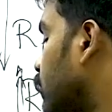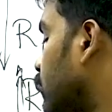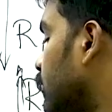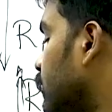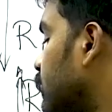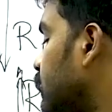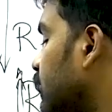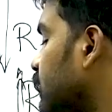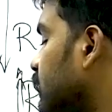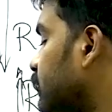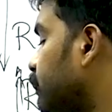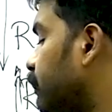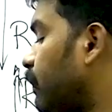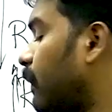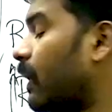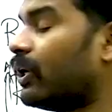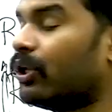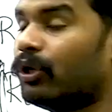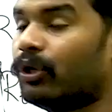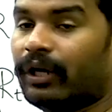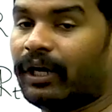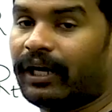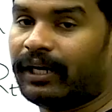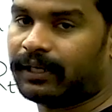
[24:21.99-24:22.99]
So this is per
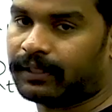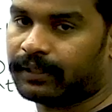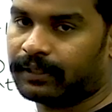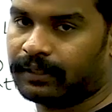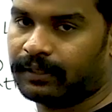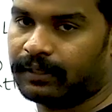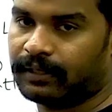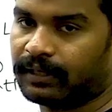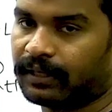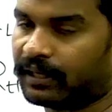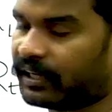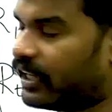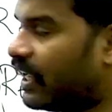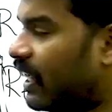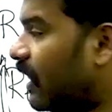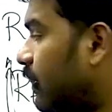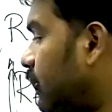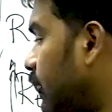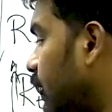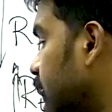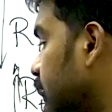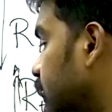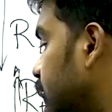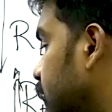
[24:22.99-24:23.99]
unit
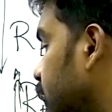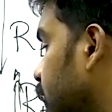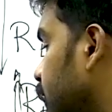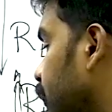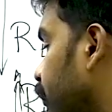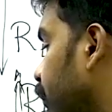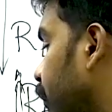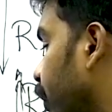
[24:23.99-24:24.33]
reactance,